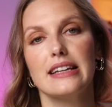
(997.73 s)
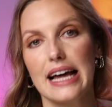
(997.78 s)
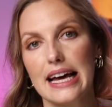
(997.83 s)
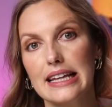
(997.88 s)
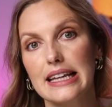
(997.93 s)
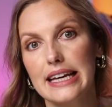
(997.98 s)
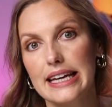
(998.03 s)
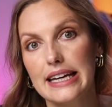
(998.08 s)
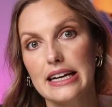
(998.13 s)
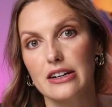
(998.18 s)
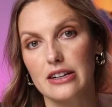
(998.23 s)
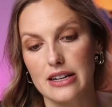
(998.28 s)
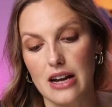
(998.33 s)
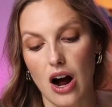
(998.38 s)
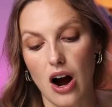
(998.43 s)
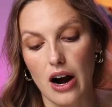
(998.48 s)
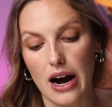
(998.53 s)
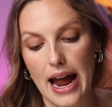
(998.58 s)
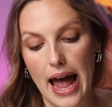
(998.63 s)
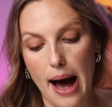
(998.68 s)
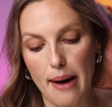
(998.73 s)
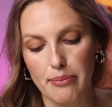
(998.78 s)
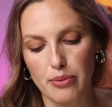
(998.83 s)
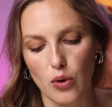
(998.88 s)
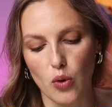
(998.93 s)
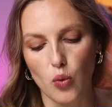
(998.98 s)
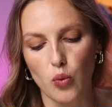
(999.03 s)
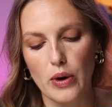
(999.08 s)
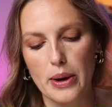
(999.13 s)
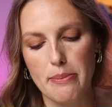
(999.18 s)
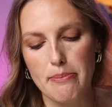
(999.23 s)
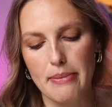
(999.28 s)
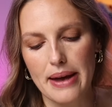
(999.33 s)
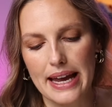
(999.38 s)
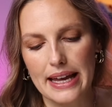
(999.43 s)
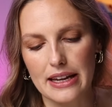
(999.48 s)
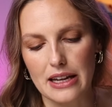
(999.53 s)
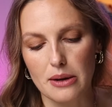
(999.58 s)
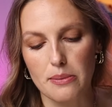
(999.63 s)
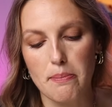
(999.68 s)
Gladly here in our app, we
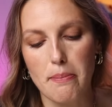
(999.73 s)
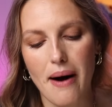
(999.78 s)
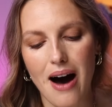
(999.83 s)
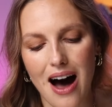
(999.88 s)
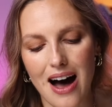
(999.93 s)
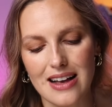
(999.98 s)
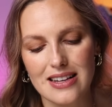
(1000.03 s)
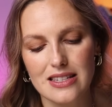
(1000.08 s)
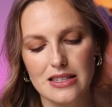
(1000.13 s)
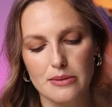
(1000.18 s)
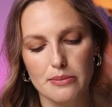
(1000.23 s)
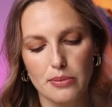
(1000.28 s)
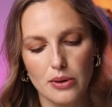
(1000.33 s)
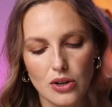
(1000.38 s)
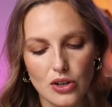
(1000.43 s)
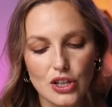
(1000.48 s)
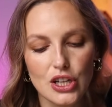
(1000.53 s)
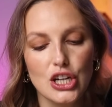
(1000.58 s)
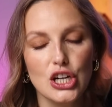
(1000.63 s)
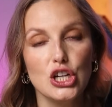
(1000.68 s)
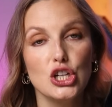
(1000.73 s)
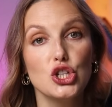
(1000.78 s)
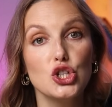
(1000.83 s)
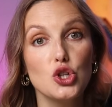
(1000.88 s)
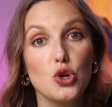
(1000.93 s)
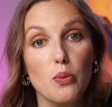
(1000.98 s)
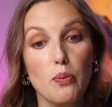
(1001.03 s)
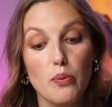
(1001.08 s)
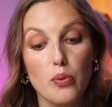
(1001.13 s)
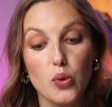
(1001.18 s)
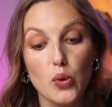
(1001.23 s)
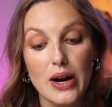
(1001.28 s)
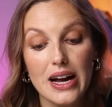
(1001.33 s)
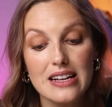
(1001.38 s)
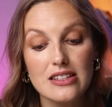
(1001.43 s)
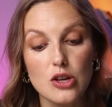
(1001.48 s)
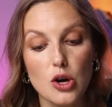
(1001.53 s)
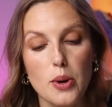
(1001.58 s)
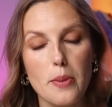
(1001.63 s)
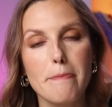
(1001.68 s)
made it possible to
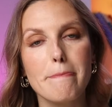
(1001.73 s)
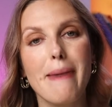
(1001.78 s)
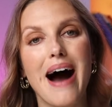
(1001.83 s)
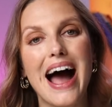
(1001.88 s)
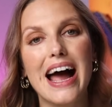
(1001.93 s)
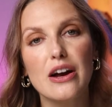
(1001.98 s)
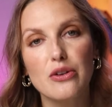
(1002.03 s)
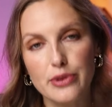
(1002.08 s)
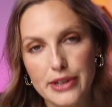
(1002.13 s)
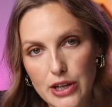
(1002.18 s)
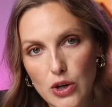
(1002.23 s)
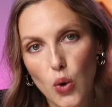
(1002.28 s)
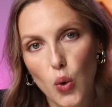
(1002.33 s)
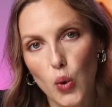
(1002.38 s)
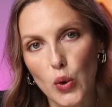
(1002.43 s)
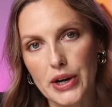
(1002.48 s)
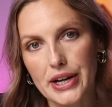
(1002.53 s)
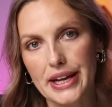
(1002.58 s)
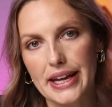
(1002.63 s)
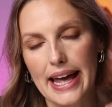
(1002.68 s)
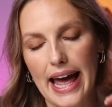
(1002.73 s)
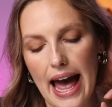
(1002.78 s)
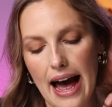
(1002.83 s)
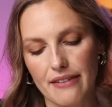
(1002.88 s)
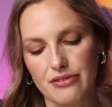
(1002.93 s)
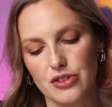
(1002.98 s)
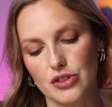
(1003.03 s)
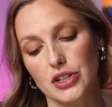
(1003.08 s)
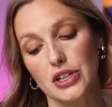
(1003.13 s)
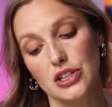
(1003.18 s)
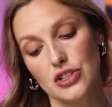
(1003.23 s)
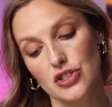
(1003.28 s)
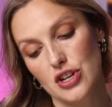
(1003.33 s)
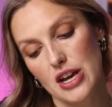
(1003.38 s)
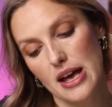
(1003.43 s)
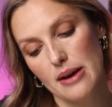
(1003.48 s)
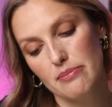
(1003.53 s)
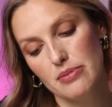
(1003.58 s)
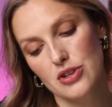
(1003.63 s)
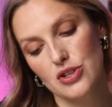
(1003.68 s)
press on my recording after each
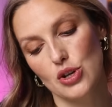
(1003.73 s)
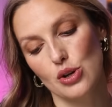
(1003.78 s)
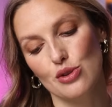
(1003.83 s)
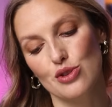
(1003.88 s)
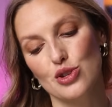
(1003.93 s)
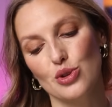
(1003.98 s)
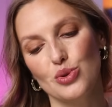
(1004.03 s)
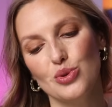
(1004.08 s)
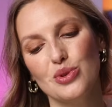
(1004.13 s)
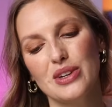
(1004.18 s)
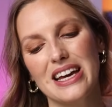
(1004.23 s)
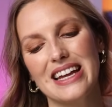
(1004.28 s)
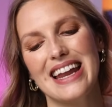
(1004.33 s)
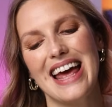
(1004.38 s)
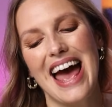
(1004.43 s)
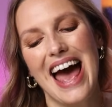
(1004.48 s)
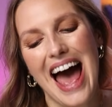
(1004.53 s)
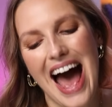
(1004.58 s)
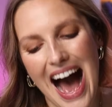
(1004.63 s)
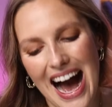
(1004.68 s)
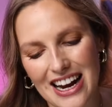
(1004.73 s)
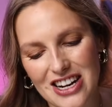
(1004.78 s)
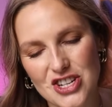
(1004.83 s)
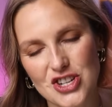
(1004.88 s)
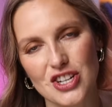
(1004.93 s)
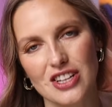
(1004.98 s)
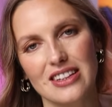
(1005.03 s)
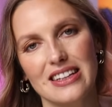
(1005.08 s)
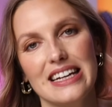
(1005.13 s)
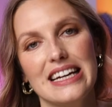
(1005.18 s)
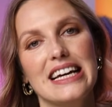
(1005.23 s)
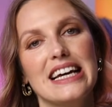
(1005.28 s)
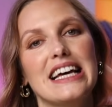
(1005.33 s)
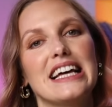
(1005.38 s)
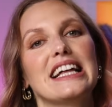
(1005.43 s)
episode so you can actually